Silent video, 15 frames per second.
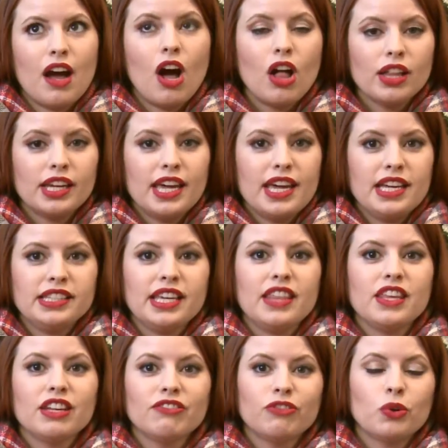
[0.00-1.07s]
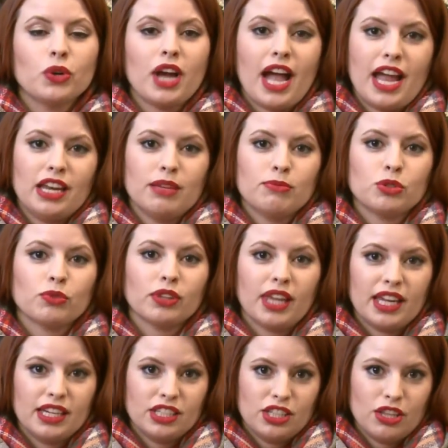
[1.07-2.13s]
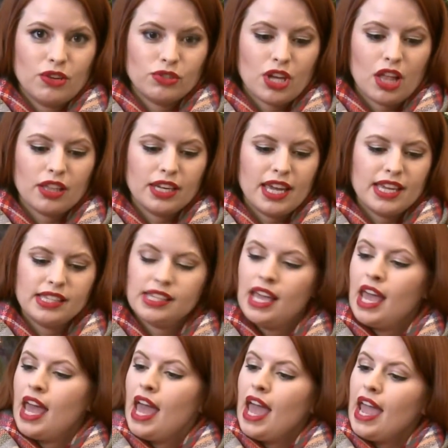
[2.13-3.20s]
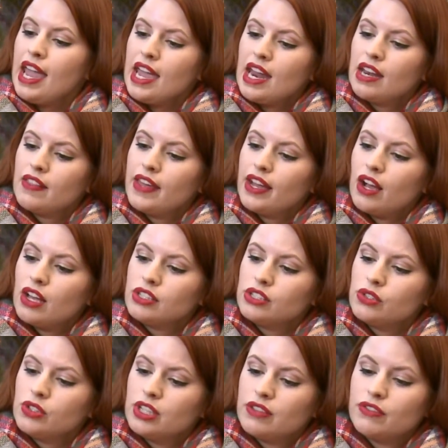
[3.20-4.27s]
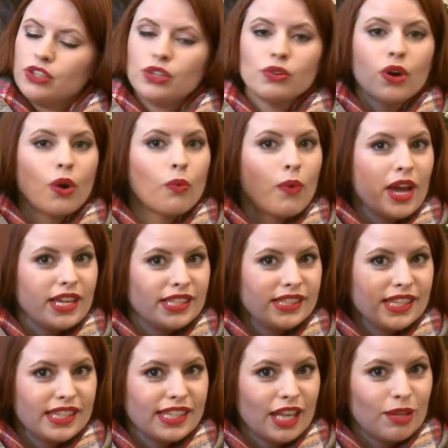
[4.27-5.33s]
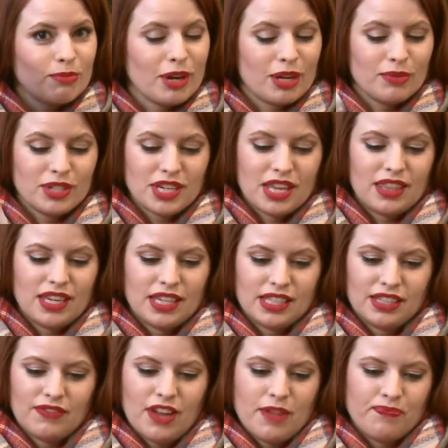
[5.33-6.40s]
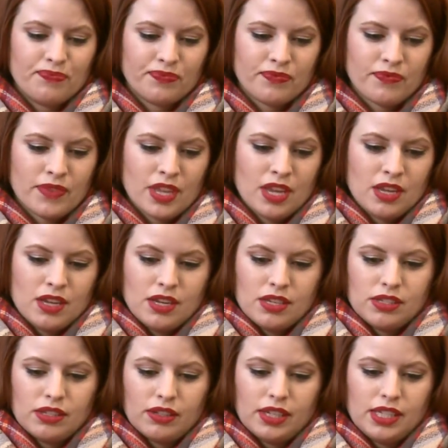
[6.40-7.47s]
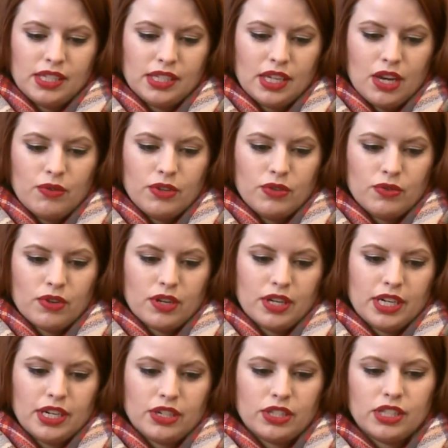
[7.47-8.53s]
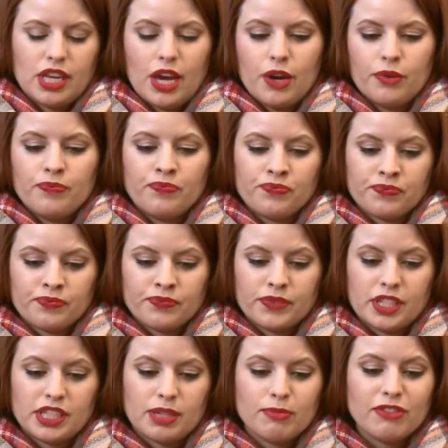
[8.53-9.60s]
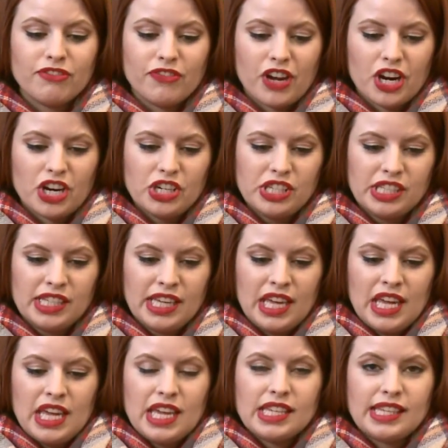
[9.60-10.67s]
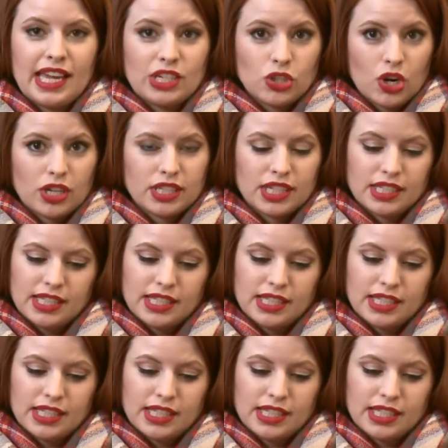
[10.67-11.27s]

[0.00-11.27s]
holidays and then four items related to those holidays. And they also give you ways to celebrate, which I think is fun. So let's go in order here. So December 1st is Antarctica